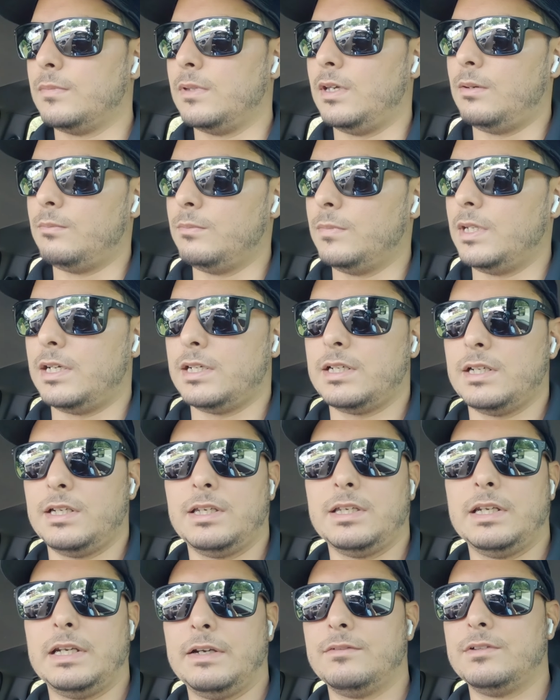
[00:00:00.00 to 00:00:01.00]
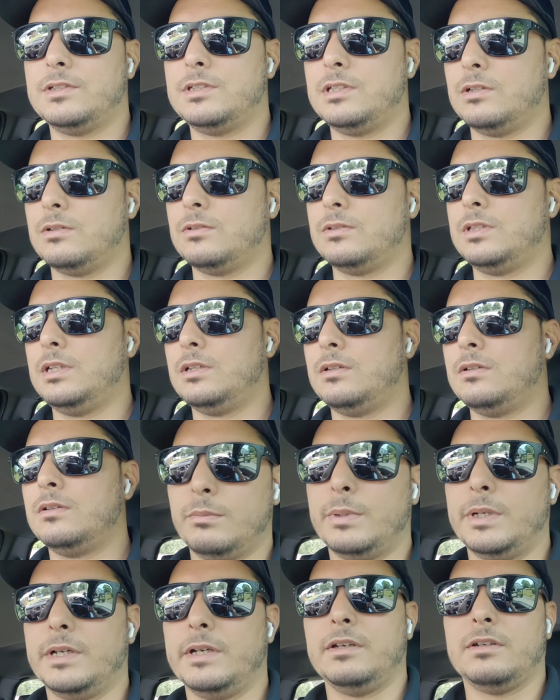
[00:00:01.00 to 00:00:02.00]
I'm not gonna get every single deal,
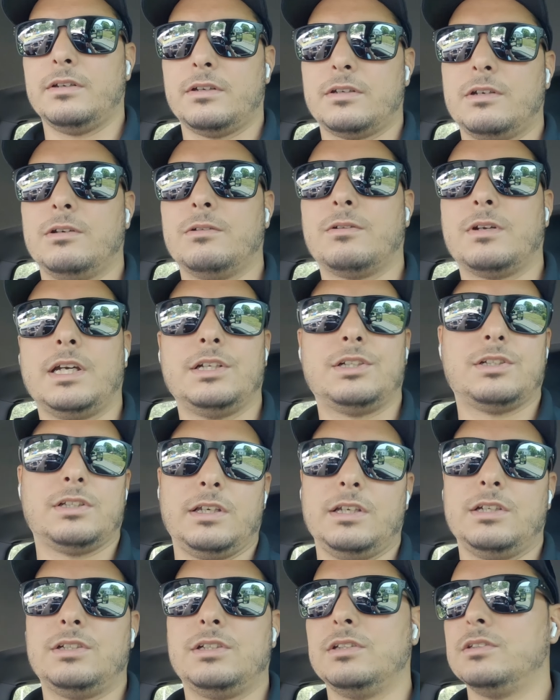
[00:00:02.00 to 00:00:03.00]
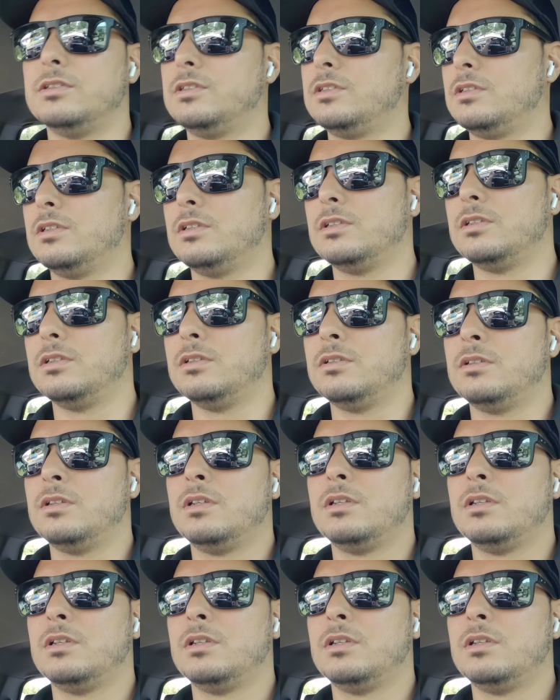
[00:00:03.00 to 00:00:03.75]
but congratulations to